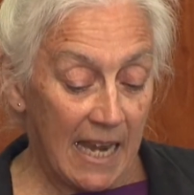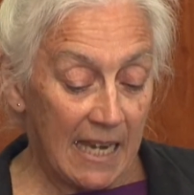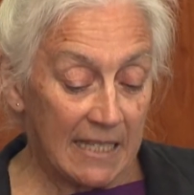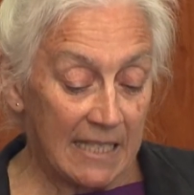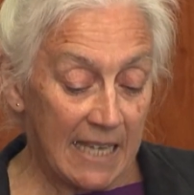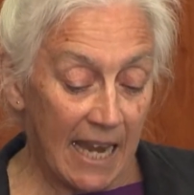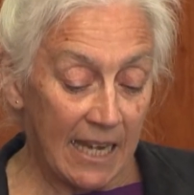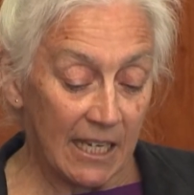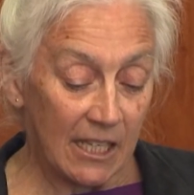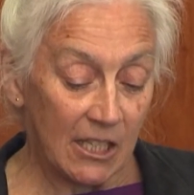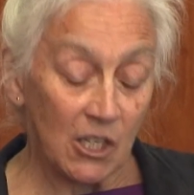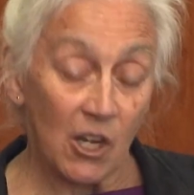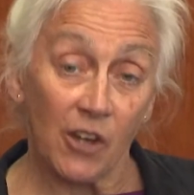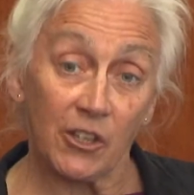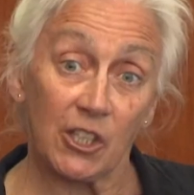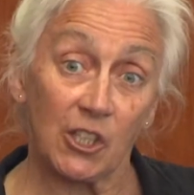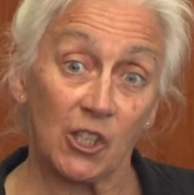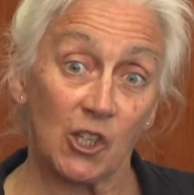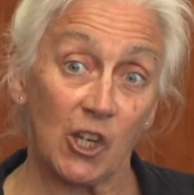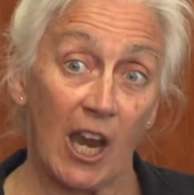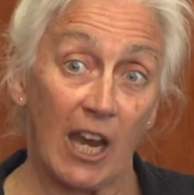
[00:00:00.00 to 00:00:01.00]
tended not
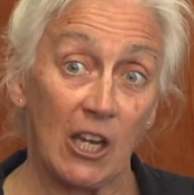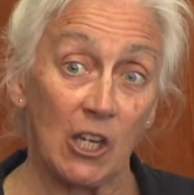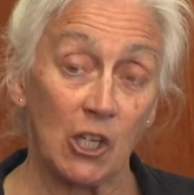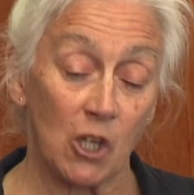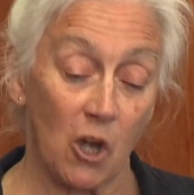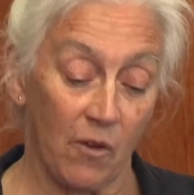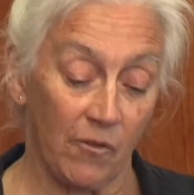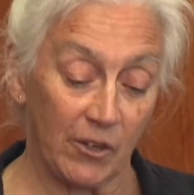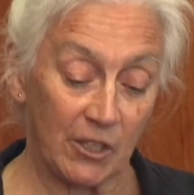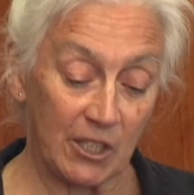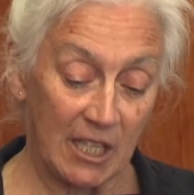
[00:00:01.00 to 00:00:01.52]
to change over